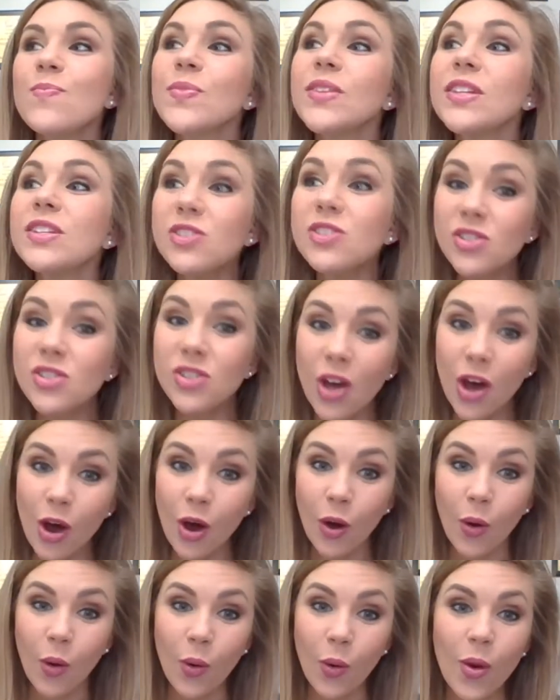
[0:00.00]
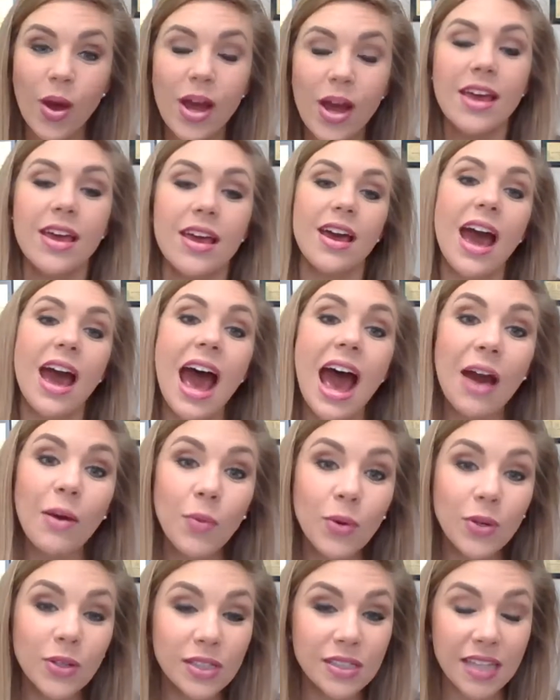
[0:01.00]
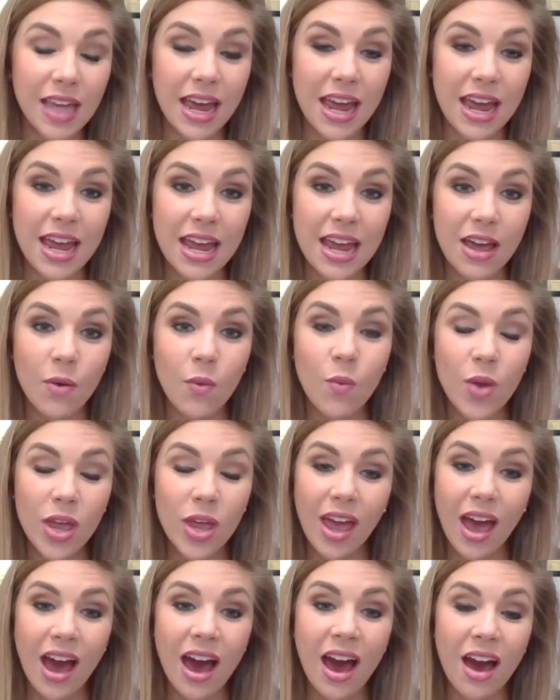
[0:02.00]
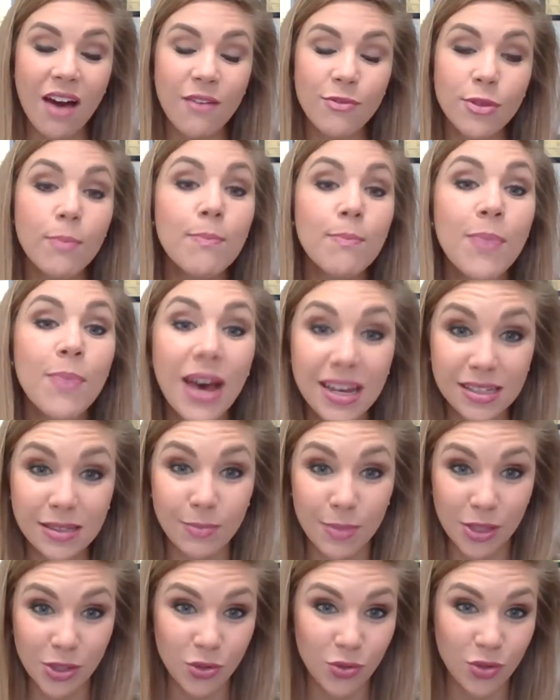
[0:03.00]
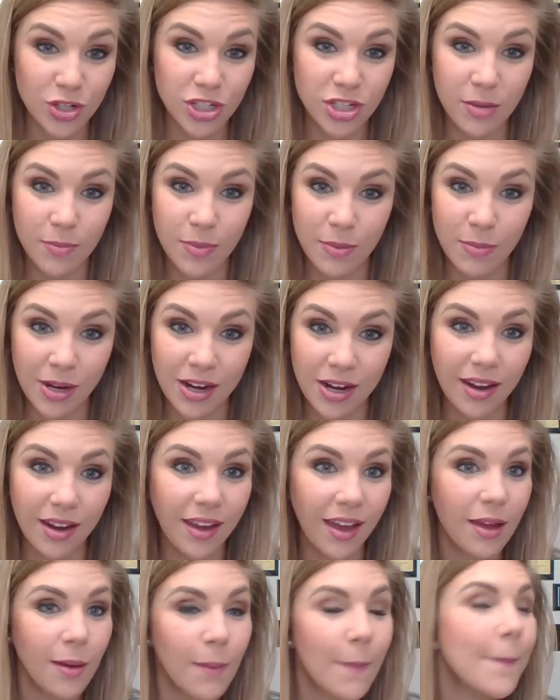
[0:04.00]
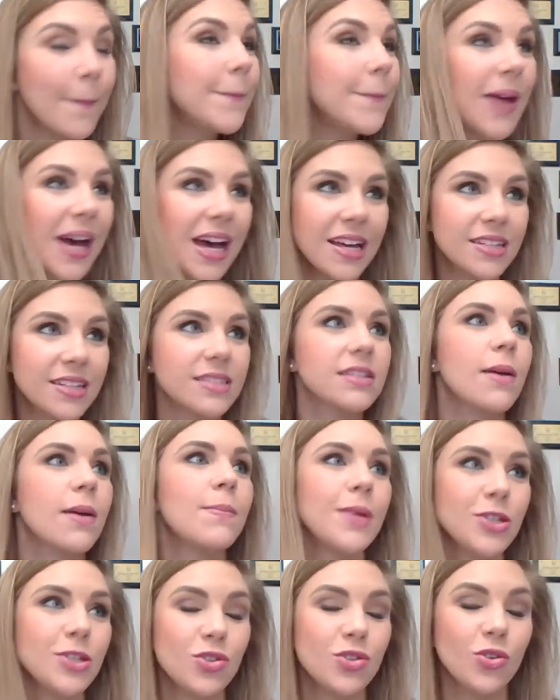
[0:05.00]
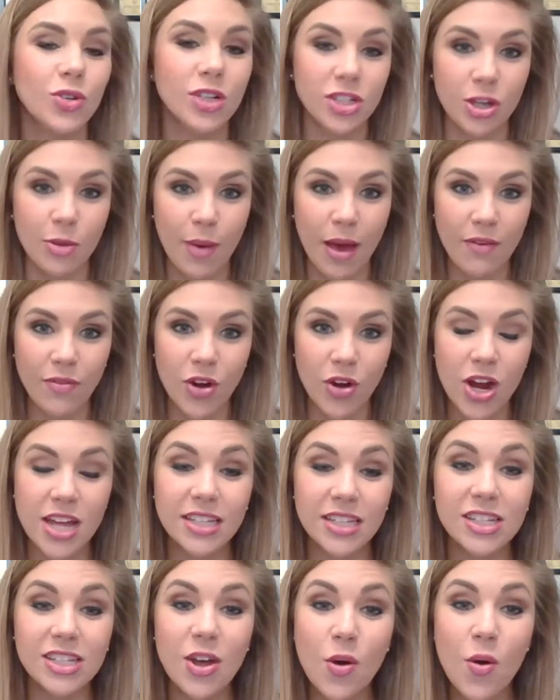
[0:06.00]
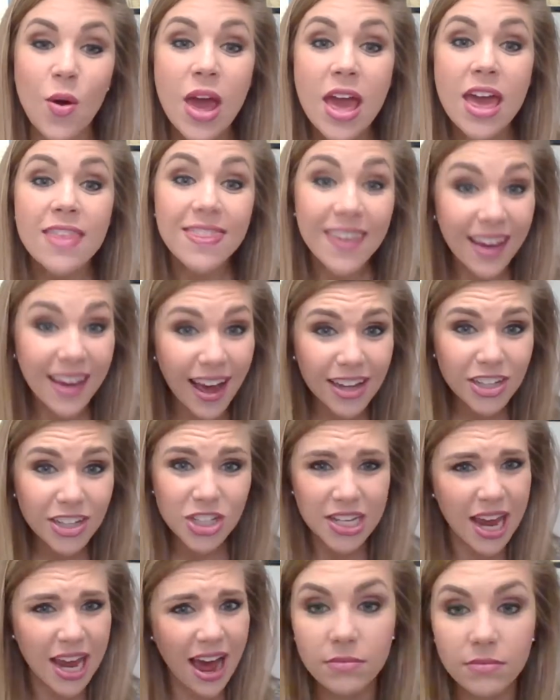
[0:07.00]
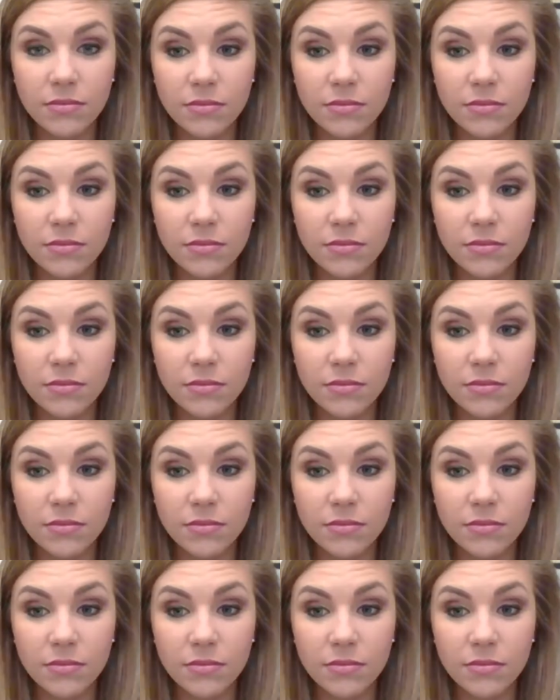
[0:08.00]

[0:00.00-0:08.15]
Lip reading: So I will say we have the best mentorship at Mary Kay, best mentorship ever. And so they actually have,